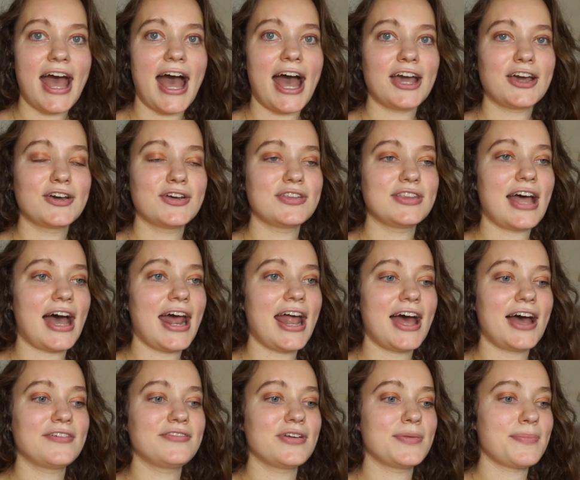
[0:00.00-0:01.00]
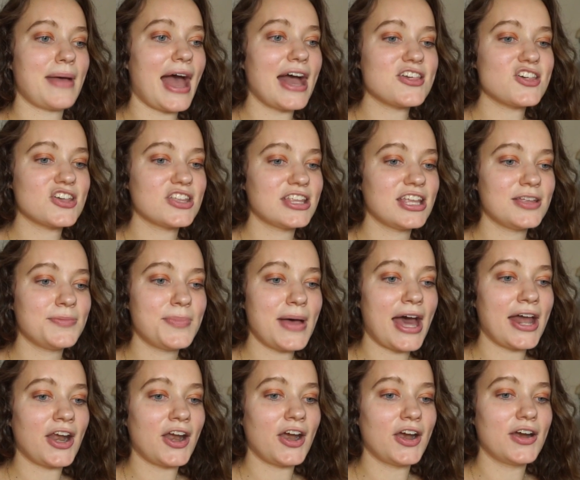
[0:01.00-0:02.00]
I could not have imagined it
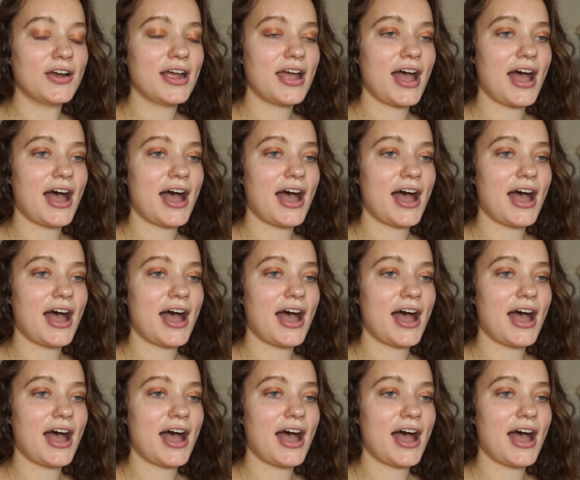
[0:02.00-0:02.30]
better.